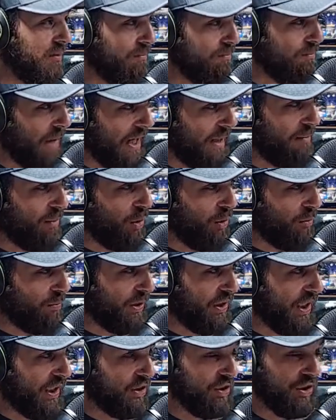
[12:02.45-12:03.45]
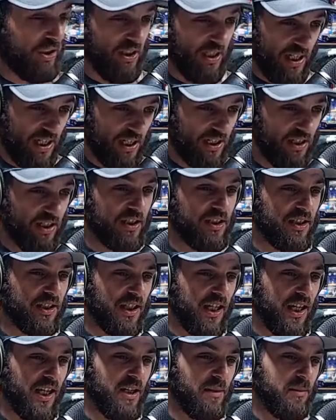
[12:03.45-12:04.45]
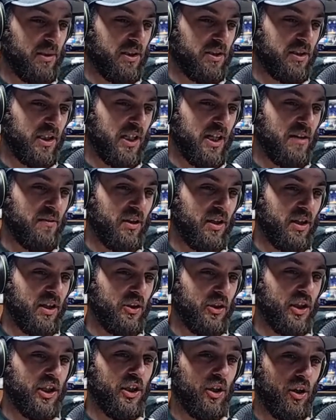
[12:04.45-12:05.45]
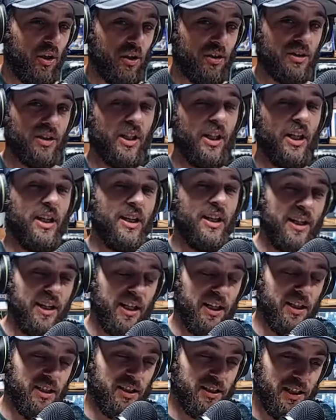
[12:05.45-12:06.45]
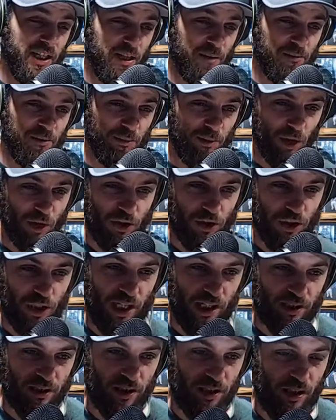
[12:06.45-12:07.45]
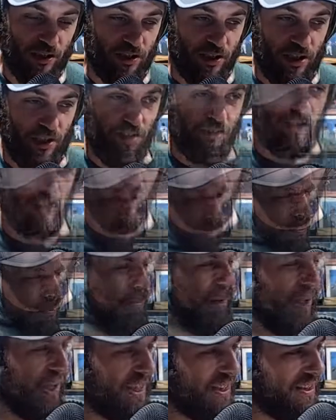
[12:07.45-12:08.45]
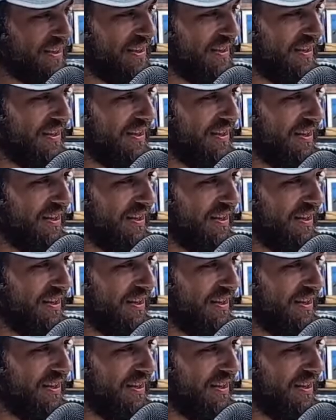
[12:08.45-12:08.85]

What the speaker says: My bold prediction. In this game, he's going to have 100 yards in this game. Lamar Jackson, I tell you, he's going to have